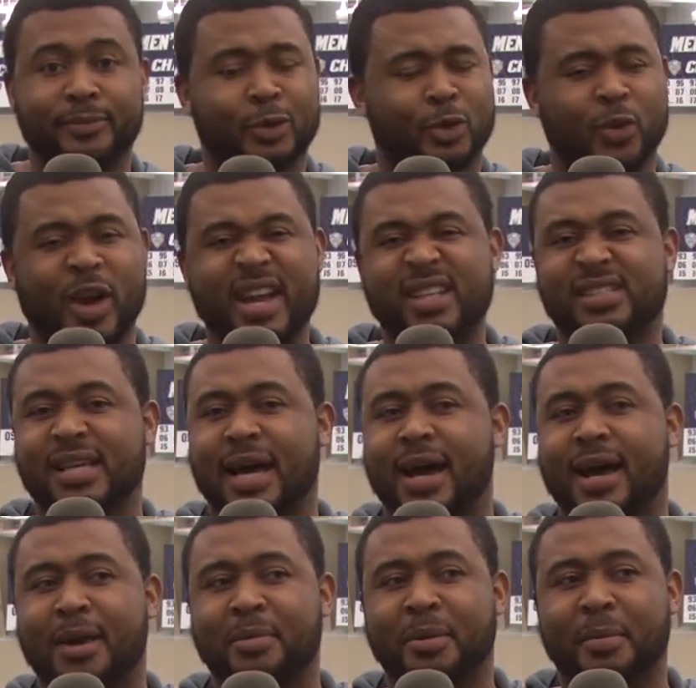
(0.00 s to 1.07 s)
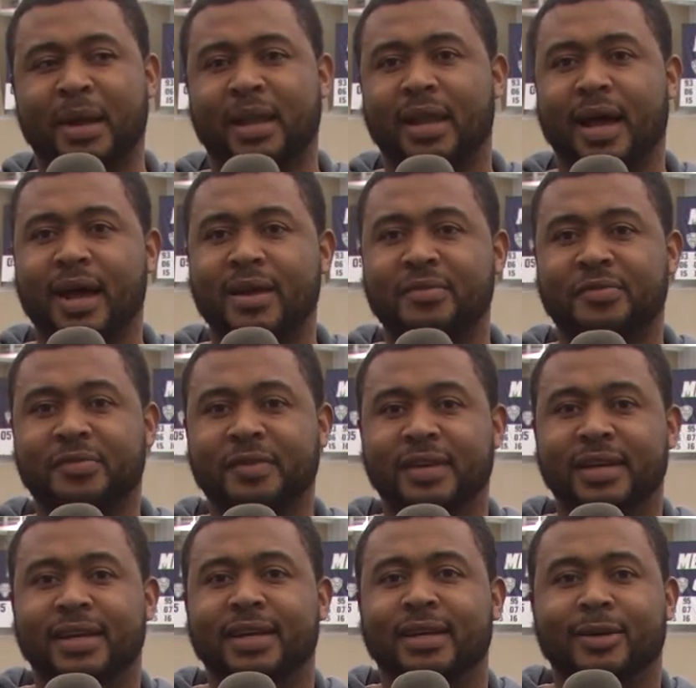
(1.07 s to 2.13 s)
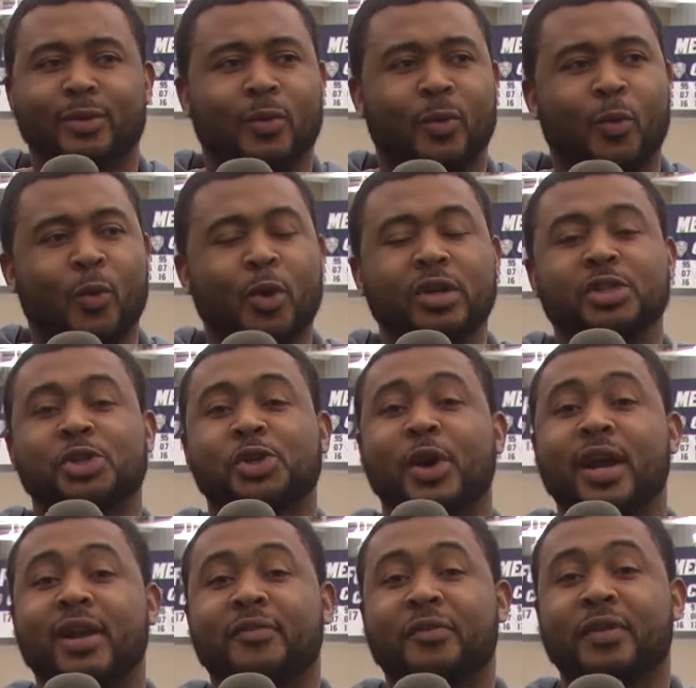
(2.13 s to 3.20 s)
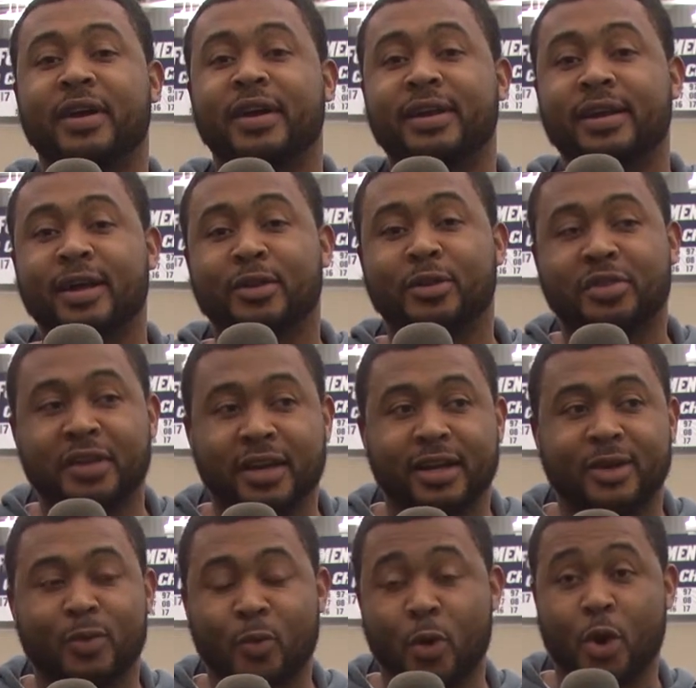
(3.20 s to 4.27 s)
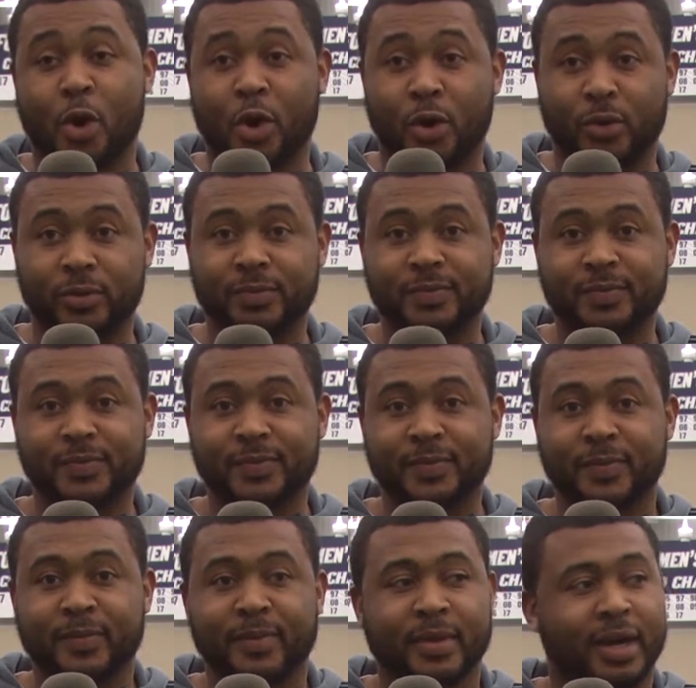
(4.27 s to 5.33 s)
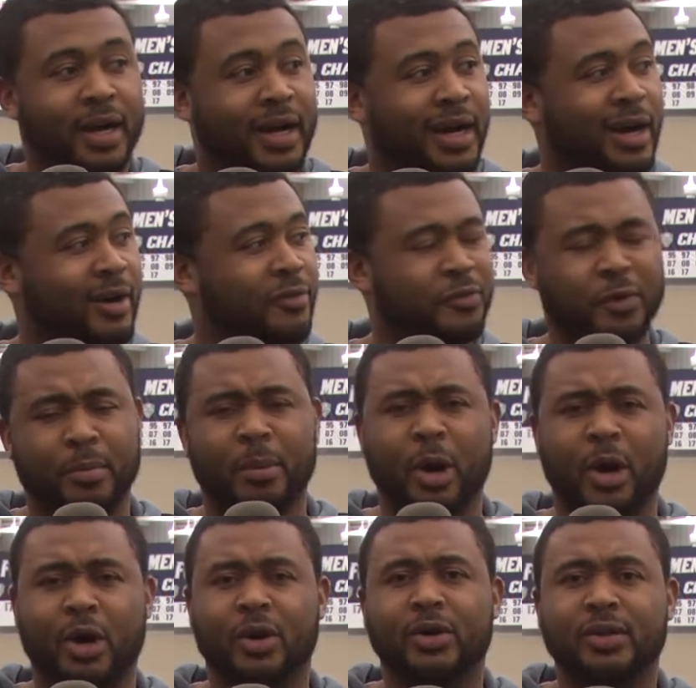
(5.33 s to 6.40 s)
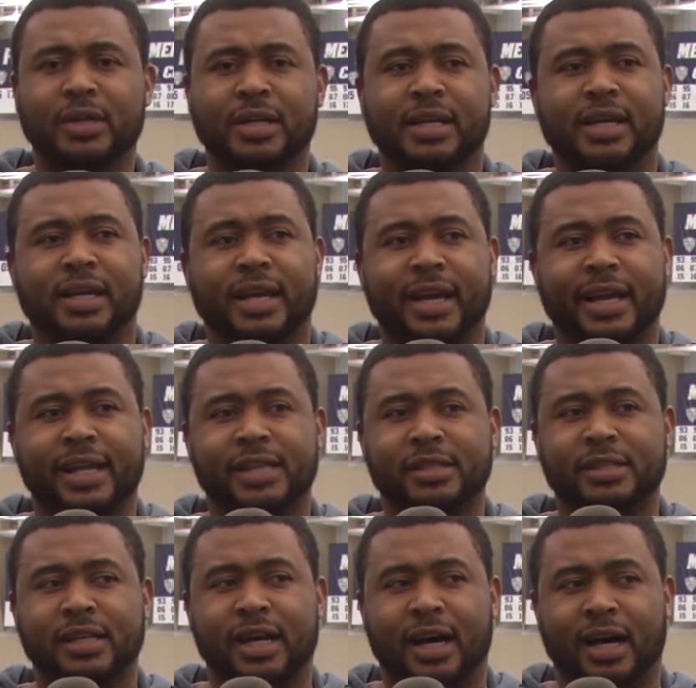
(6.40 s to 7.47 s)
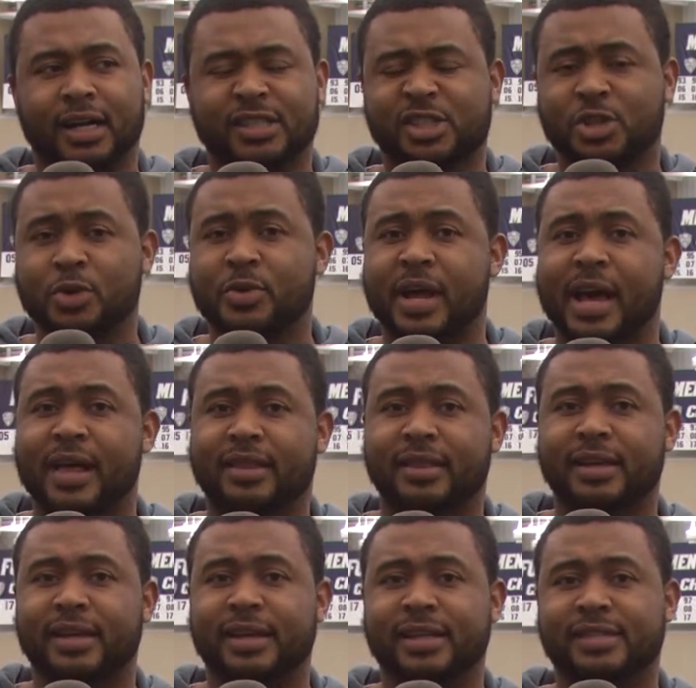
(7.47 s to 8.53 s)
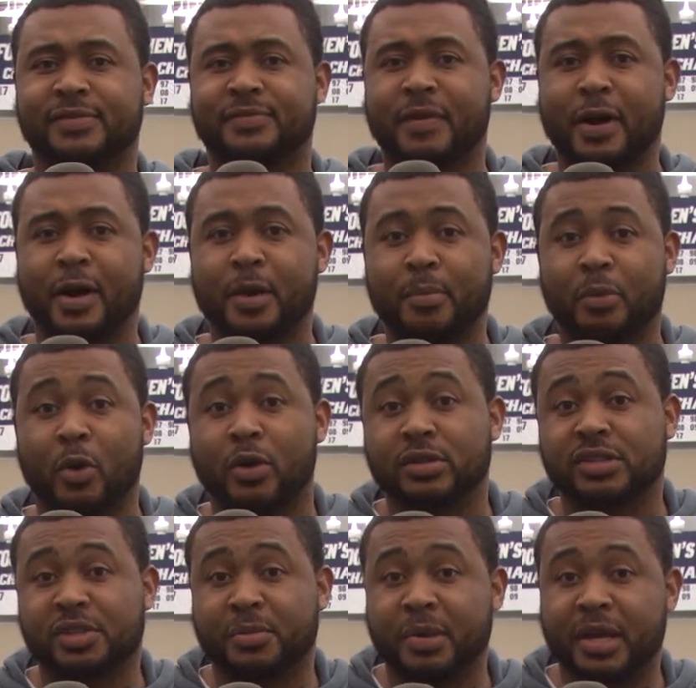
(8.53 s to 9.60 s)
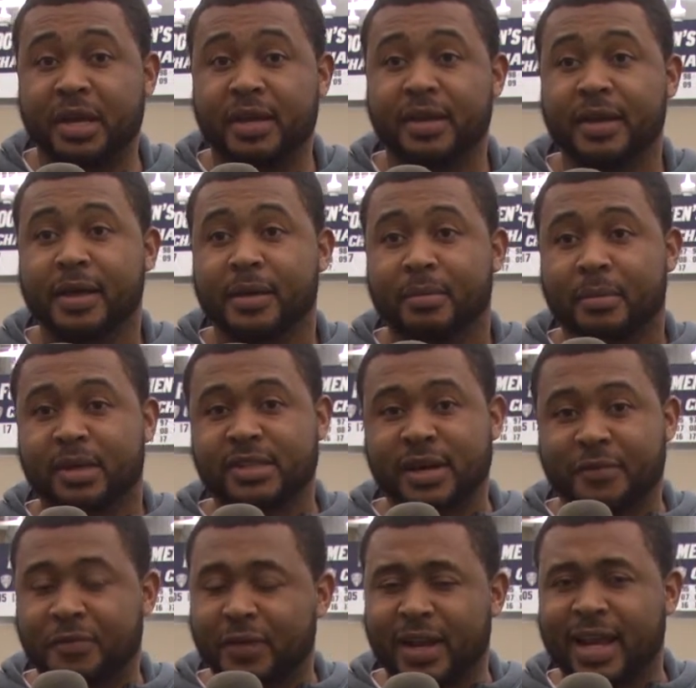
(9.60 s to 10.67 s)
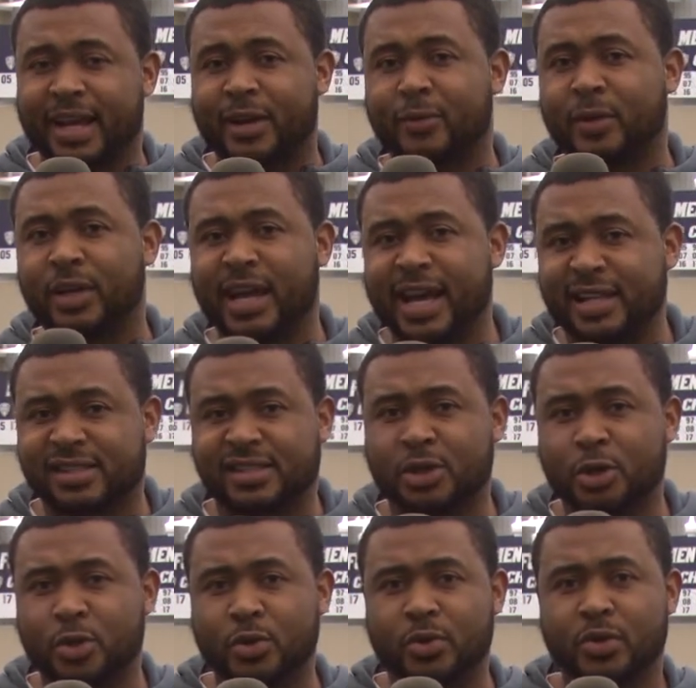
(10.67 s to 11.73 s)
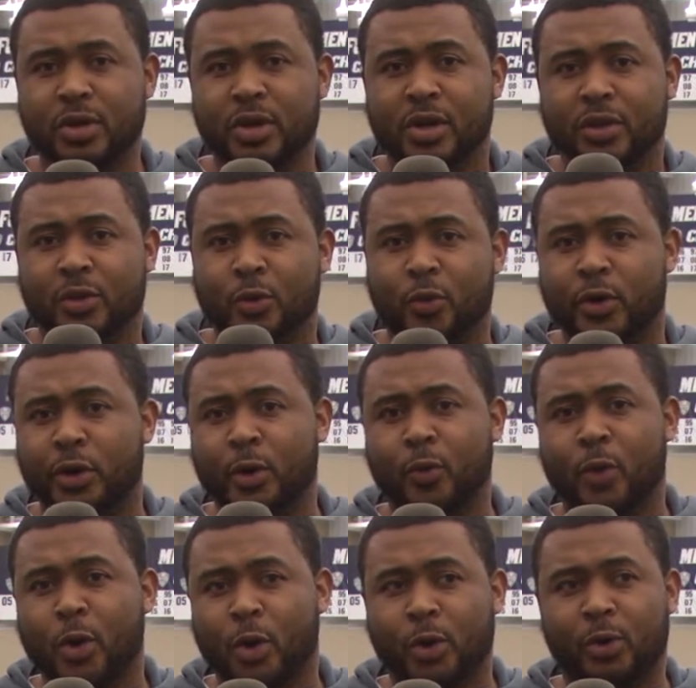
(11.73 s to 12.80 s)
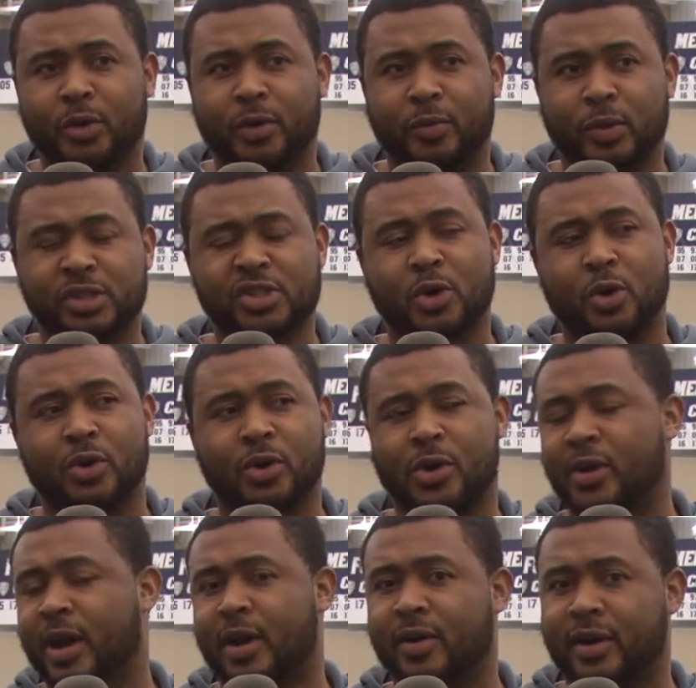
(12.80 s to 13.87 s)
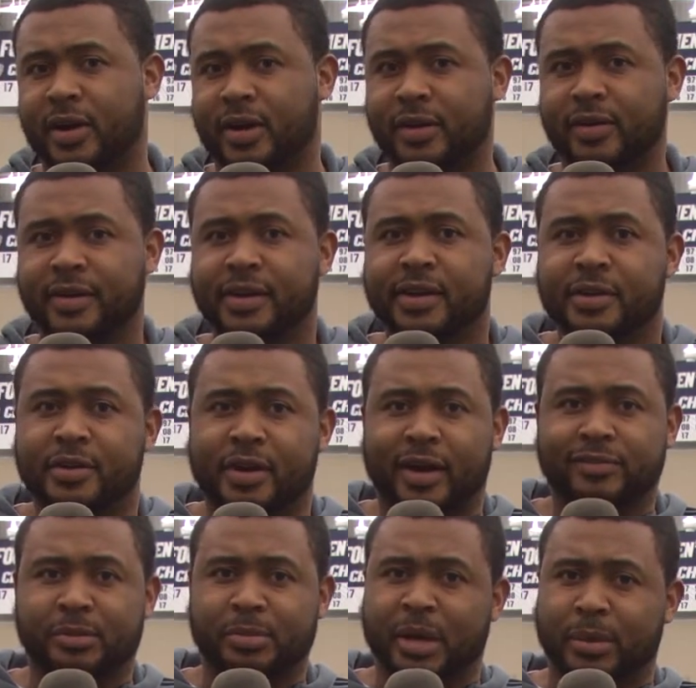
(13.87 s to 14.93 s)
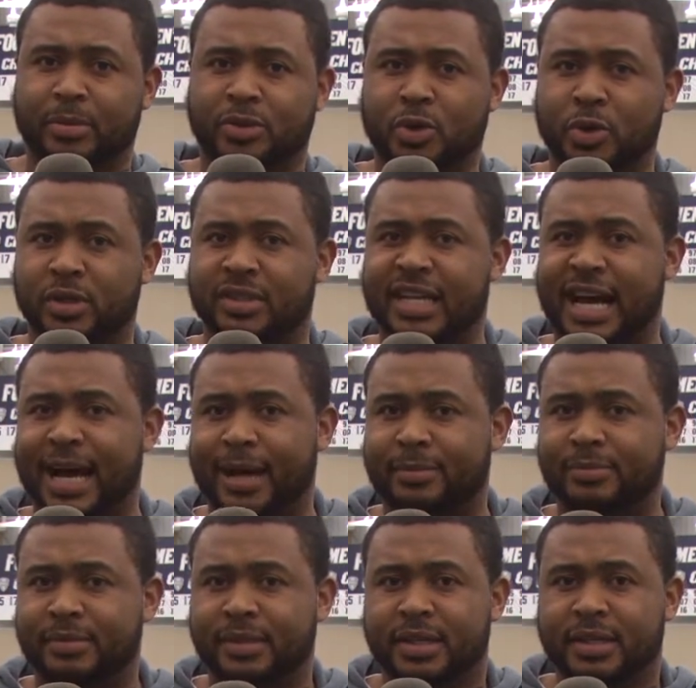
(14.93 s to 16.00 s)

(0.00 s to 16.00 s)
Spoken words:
Great time in my life. Wouldn't trade it for any other thing in the world. Football and student athlete is very important to me because I feel like it relates to the real world and what's going on out here. You have to be able to adapt